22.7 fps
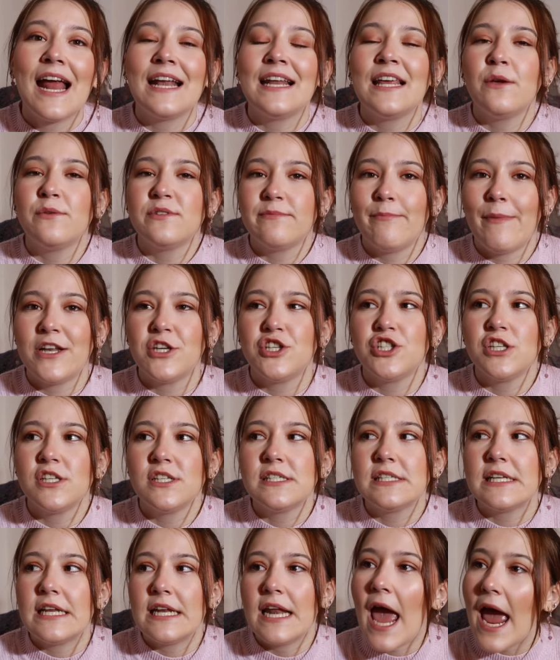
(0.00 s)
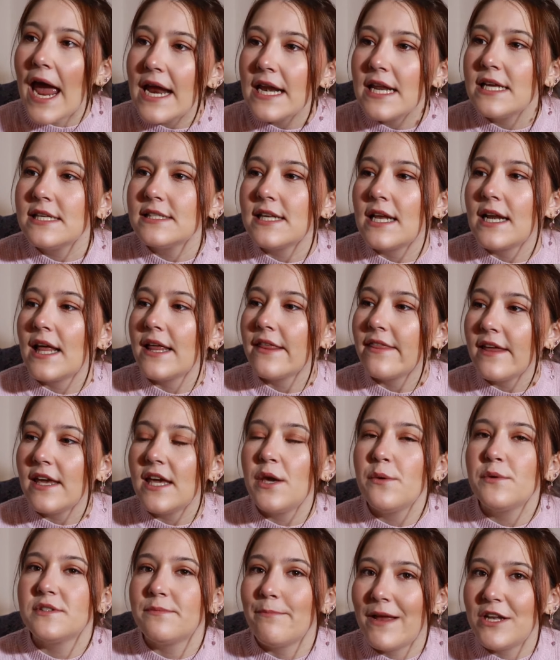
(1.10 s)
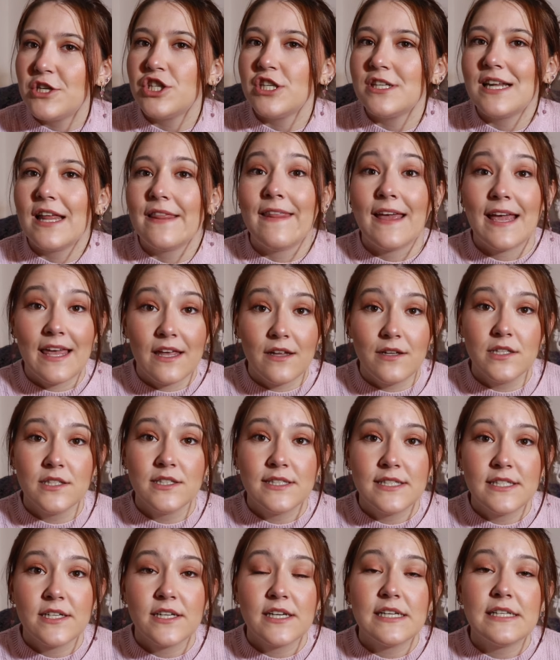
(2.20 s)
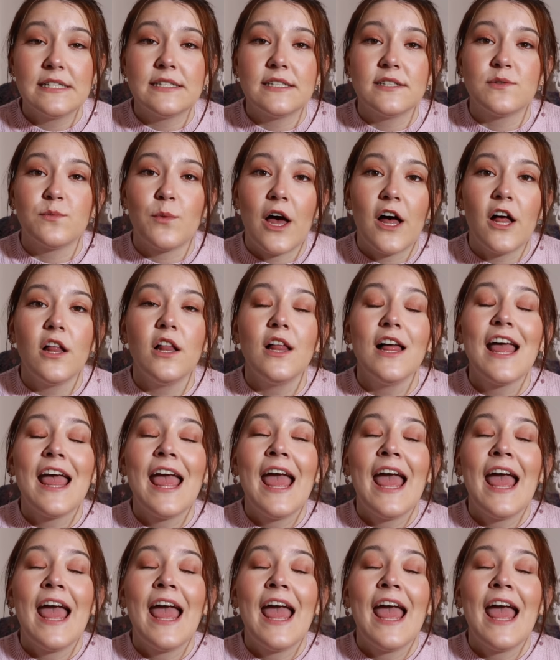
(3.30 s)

and he was mentioned in Hades, and I think he was mentioned in the Guild series as well.